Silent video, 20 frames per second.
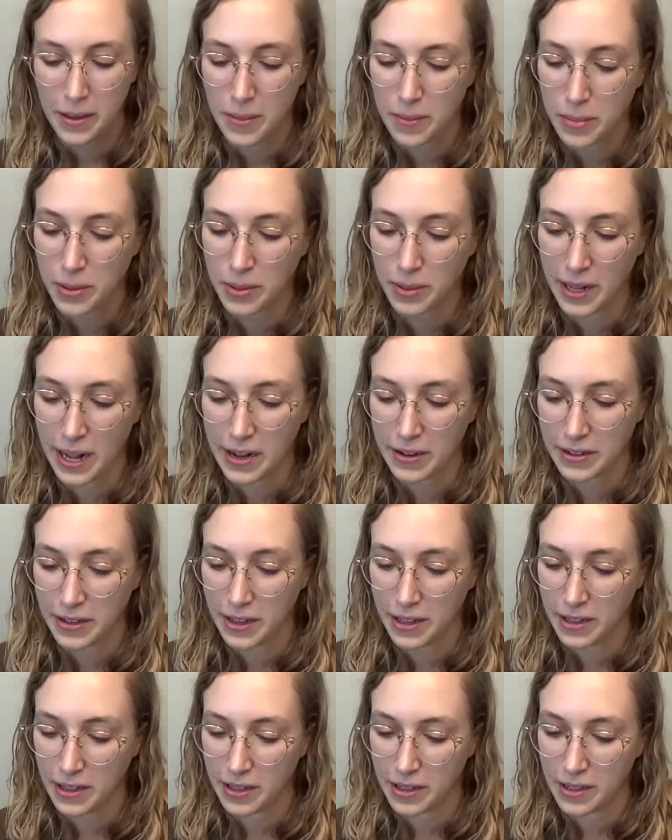pull out
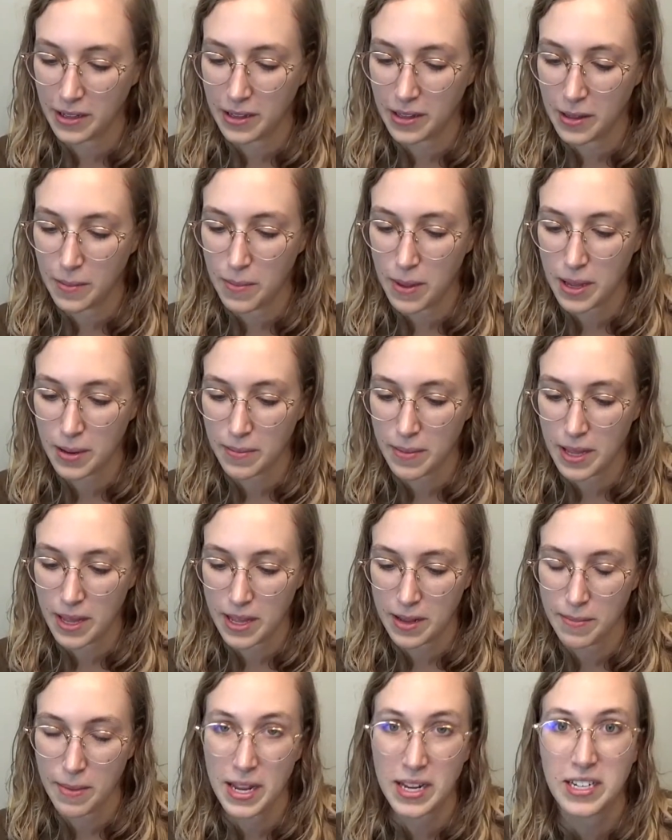the pigment
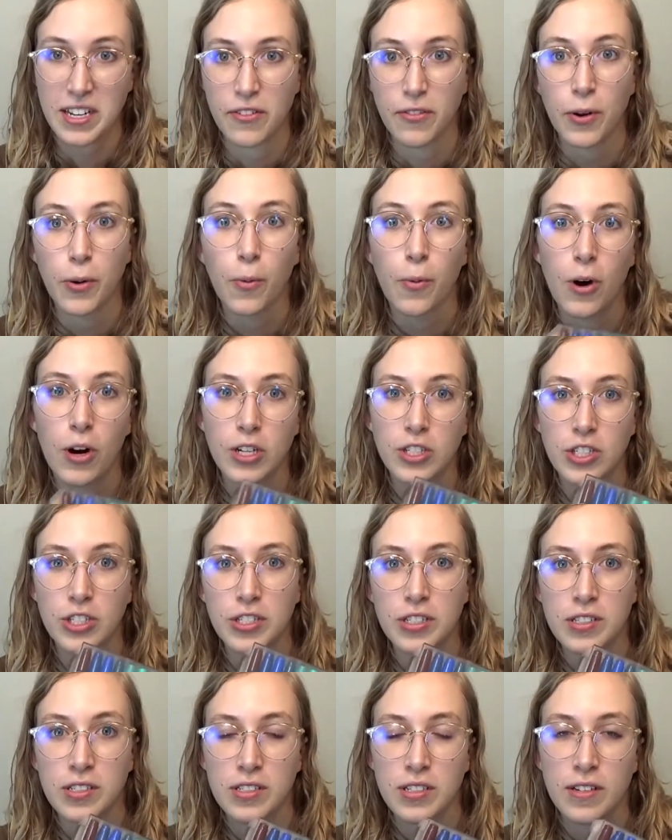and make different
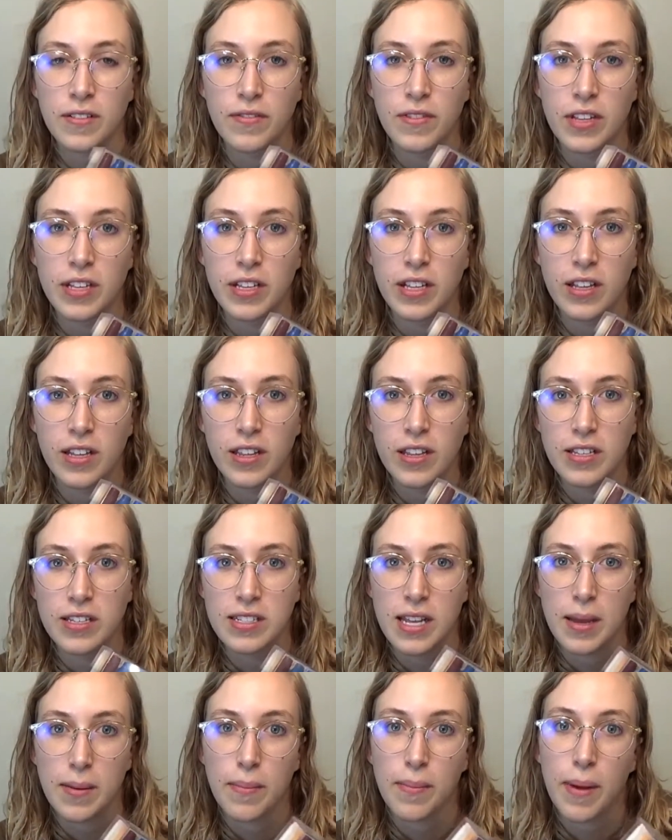washes of the
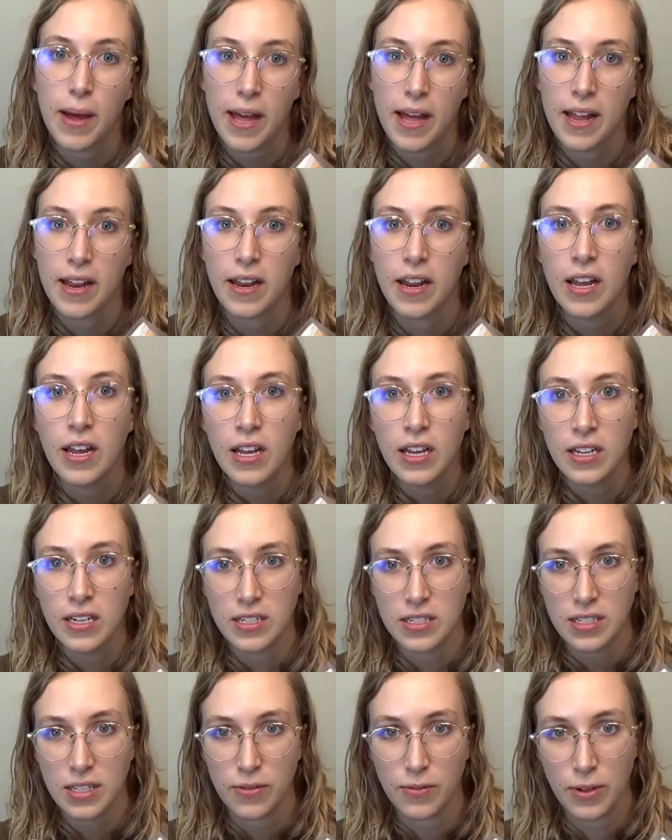same pen.
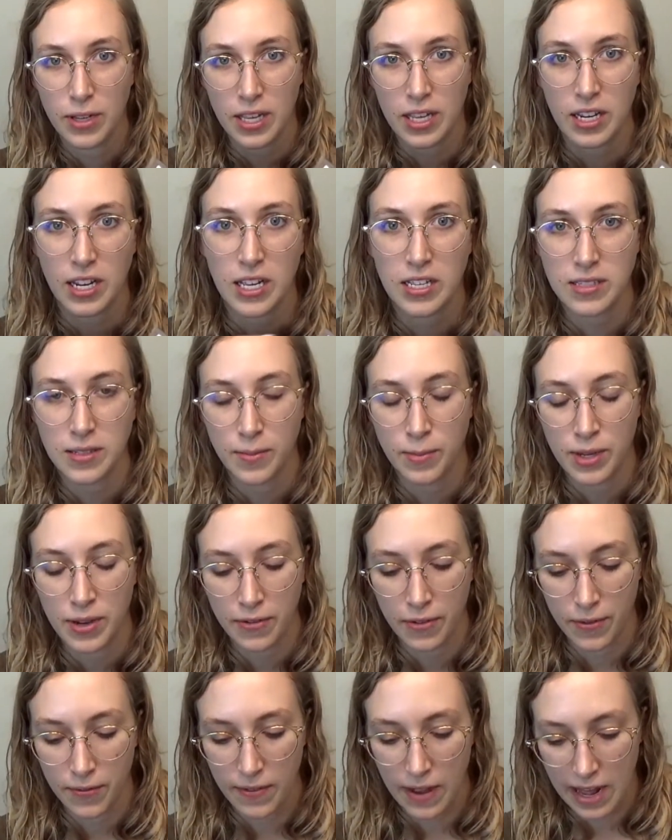See if we can get some
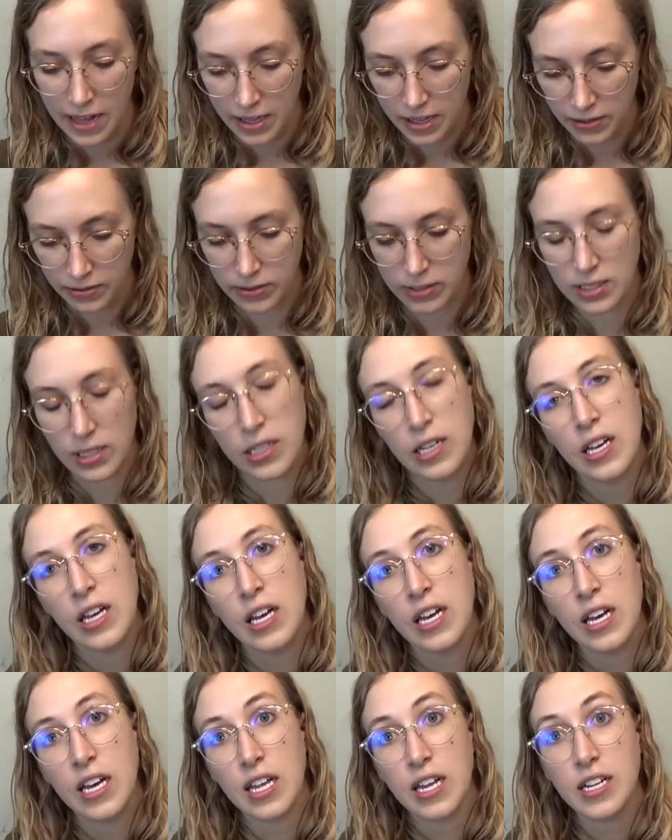different values.
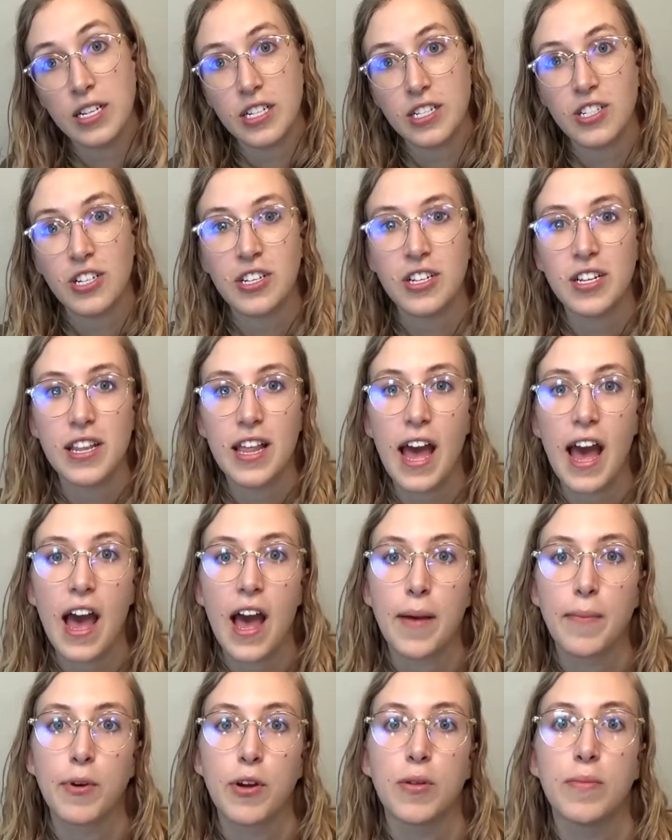In addition to that,
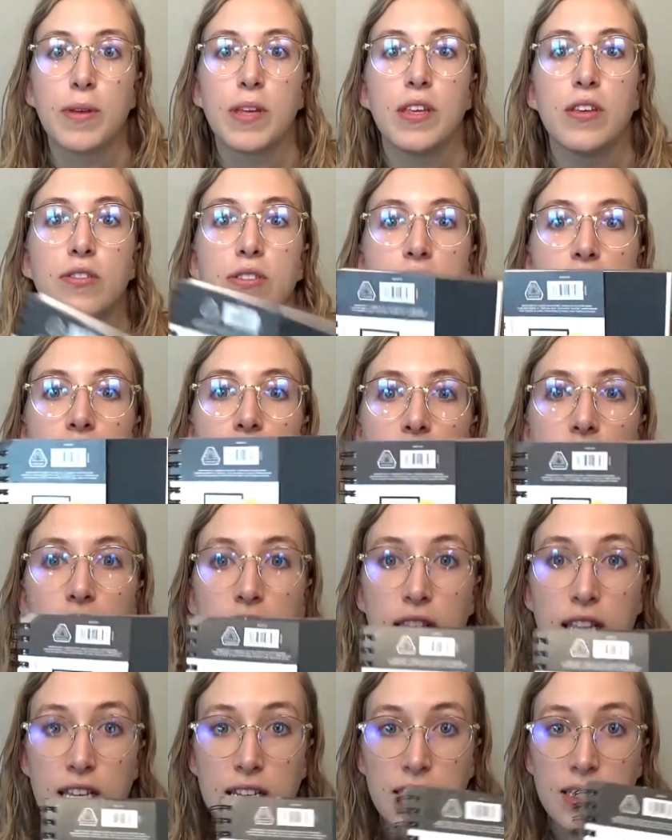I'm going to be
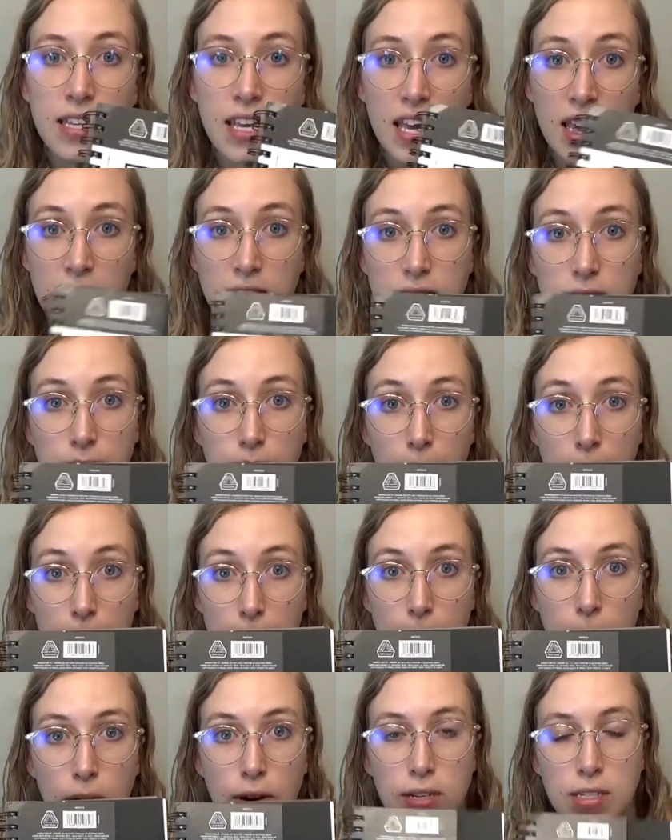using this canson
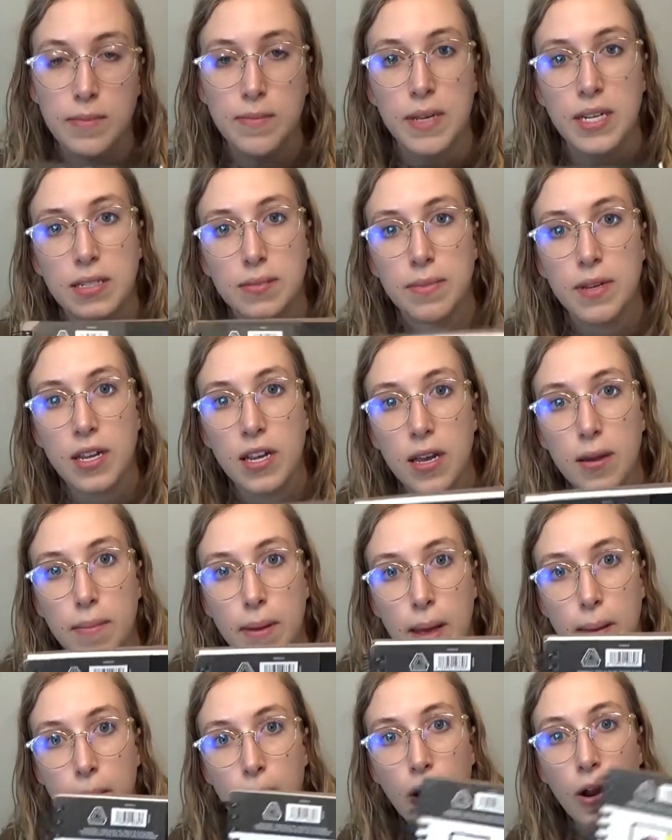paper. It's mixed media
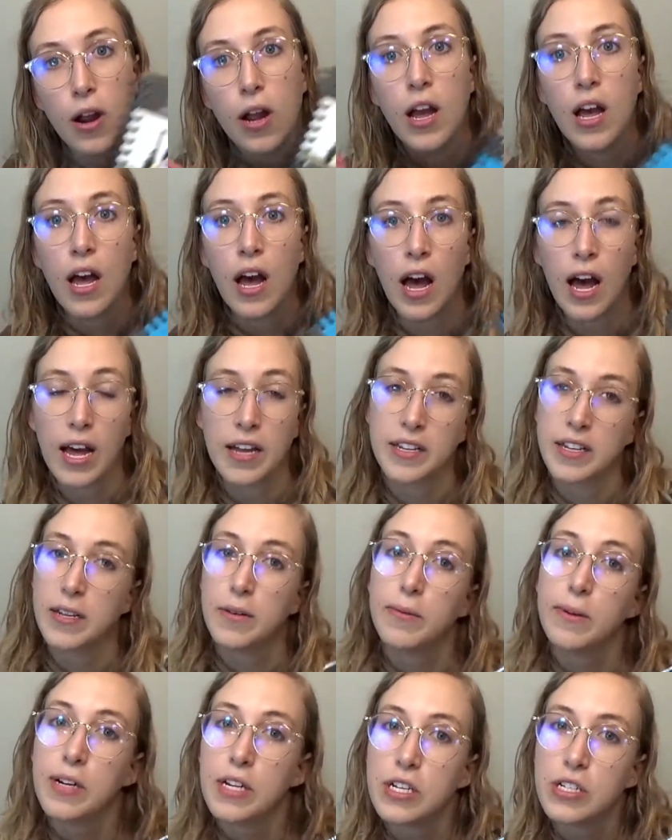paper. I did
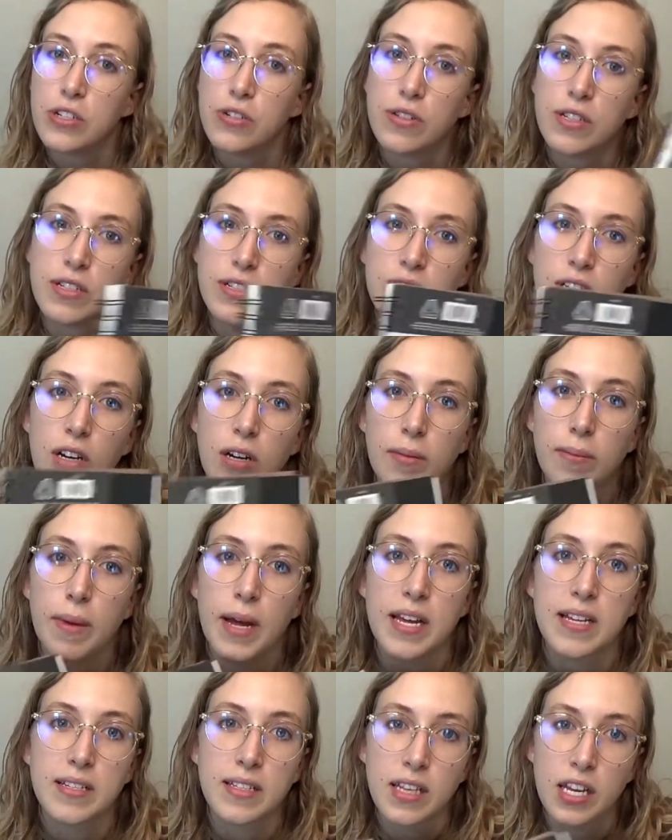want to do this on
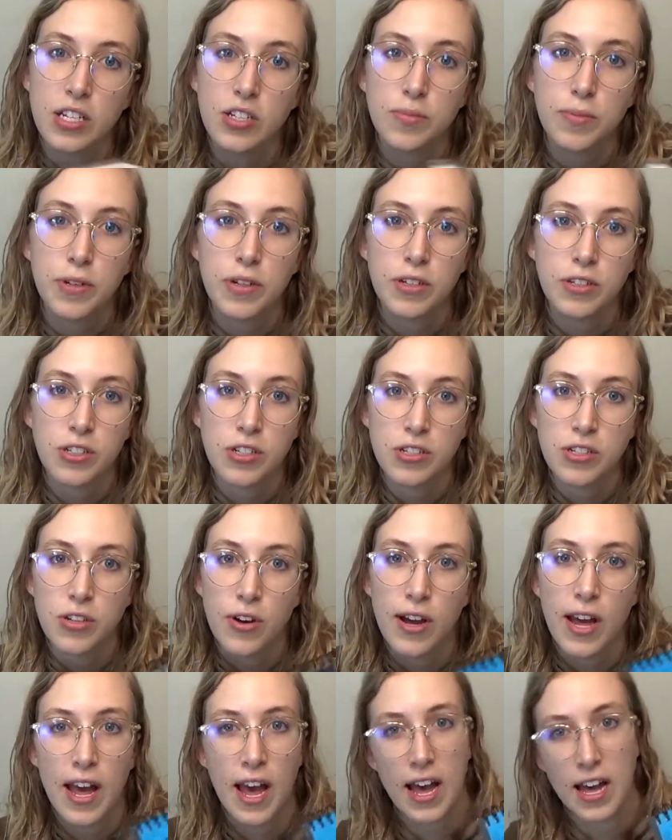my sketchbook just so
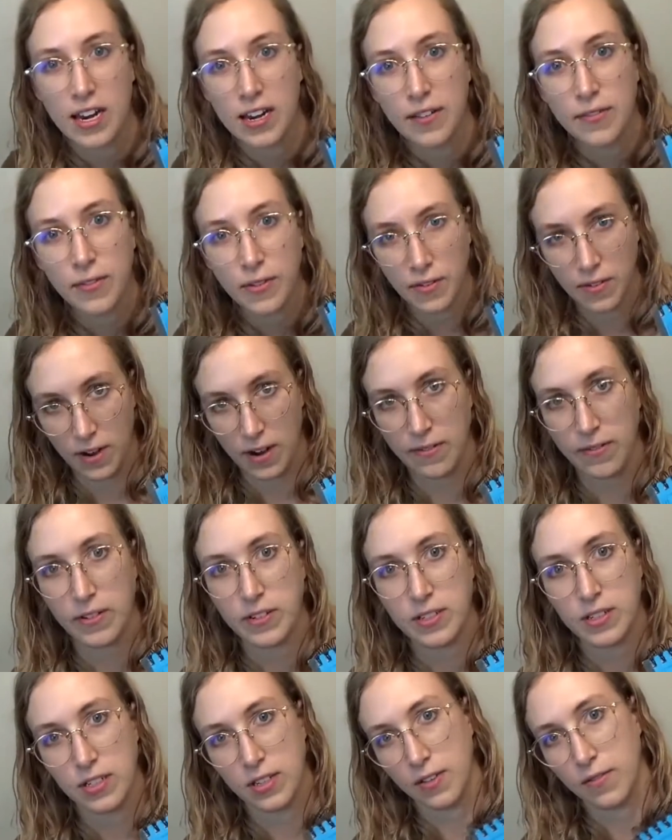I had it for
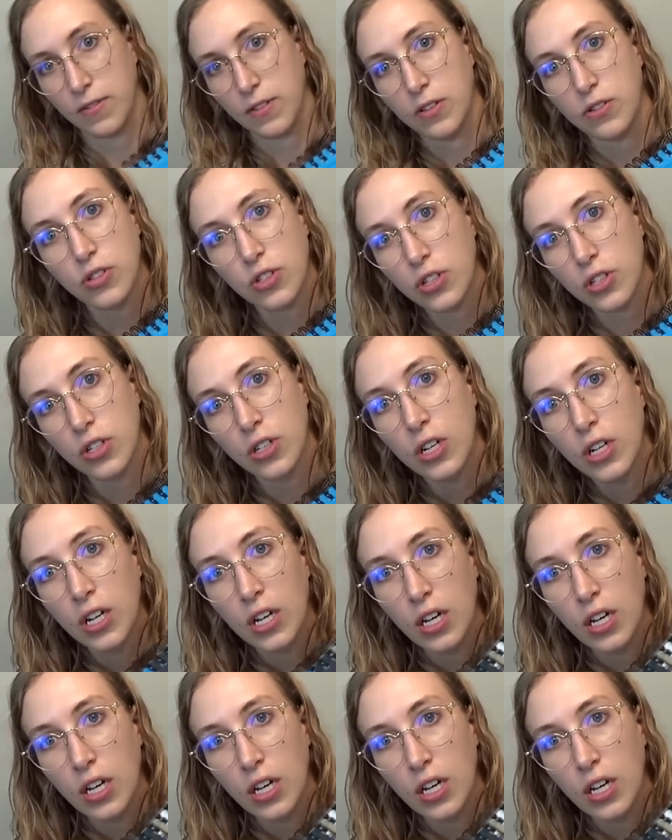reference in the future.